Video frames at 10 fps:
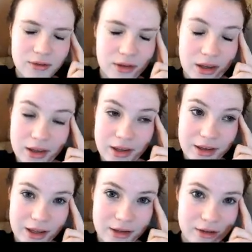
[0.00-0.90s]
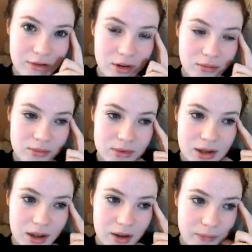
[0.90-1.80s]
in these last 2 films.
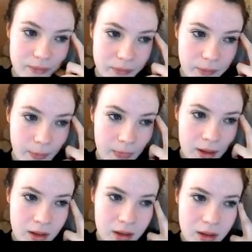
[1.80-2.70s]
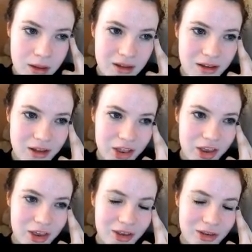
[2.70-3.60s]

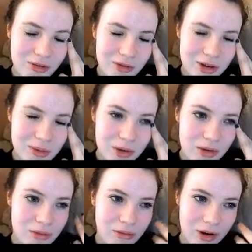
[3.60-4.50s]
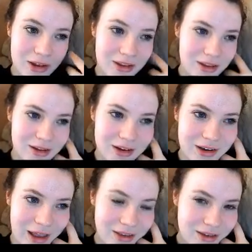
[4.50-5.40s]
I think it's really sweet when Ron asks her
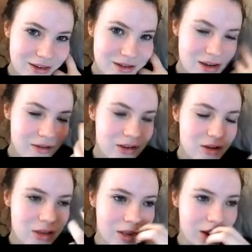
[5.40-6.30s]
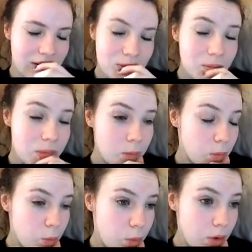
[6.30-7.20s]
to dance and stuff. I don't think that gets
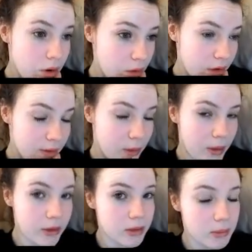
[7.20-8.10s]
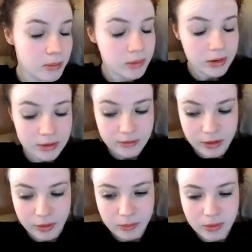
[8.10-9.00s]
put across very well in the
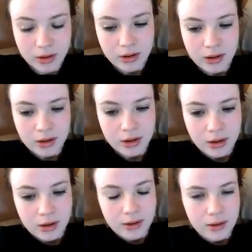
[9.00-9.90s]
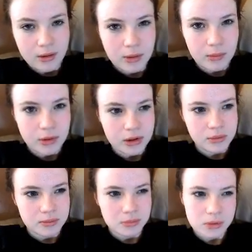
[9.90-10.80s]
film, but
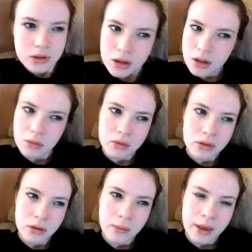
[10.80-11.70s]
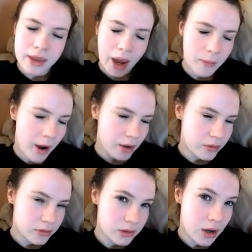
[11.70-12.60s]
the way the camera
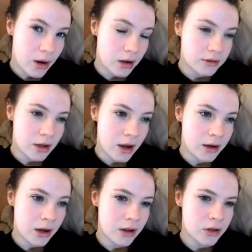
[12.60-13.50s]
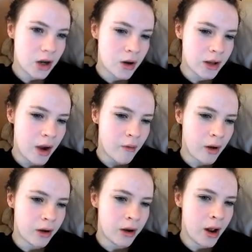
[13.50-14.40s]
angles are done, it shows how
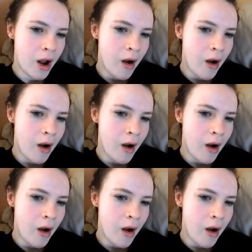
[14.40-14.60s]
Ron